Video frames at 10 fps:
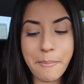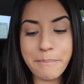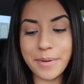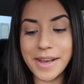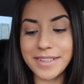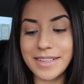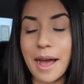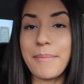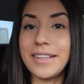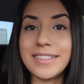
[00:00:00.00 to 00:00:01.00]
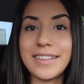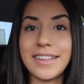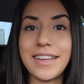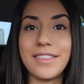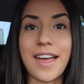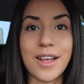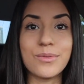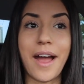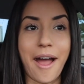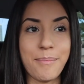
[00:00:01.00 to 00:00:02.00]
But yeah, basically
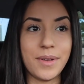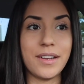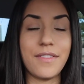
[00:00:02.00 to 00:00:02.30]
that's what happened.